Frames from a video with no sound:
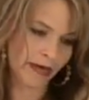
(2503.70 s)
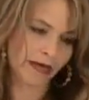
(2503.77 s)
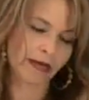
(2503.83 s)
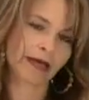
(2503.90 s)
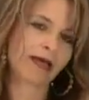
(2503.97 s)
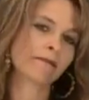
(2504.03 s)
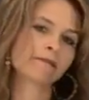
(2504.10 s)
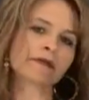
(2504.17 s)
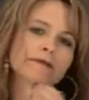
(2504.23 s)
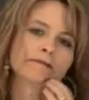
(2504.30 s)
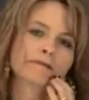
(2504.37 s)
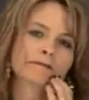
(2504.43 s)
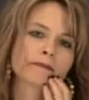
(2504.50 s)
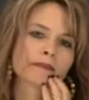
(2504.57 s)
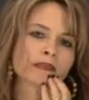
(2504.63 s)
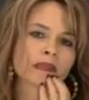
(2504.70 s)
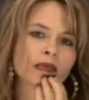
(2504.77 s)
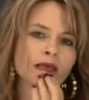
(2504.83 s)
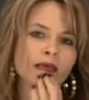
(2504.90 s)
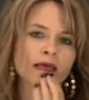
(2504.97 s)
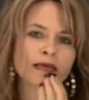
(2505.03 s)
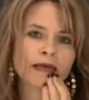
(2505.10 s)
that can happen.
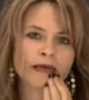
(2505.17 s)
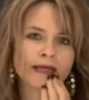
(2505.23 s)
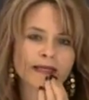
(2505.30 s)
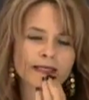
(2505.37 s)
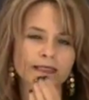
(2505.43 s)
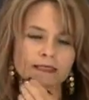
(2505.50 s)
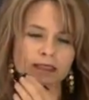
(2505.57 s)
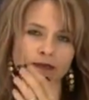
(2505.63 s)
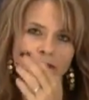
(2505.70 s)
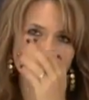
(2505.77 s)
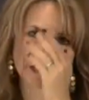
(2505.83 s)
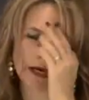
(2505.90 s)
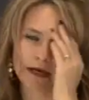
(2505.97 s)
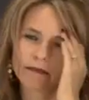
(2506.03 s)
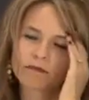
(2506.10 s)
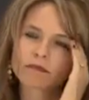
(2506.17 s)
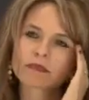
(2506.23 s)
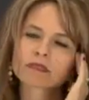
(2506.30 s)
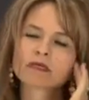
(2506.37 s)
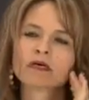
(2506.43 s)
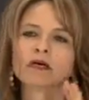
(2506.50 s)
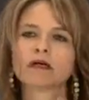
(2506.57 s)
It is
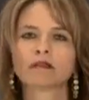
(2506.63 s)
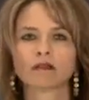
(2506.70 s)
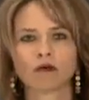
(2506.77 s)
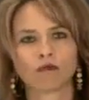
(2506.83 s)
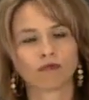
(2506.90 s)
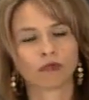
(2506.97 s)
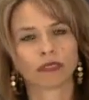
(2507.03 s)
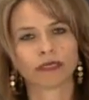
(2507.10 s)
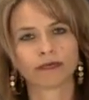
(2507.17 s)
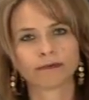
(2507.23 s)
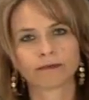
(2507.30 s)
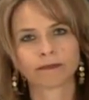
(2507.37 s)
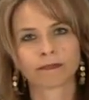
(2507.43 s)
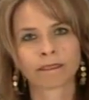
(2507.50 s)
sometimes lonely.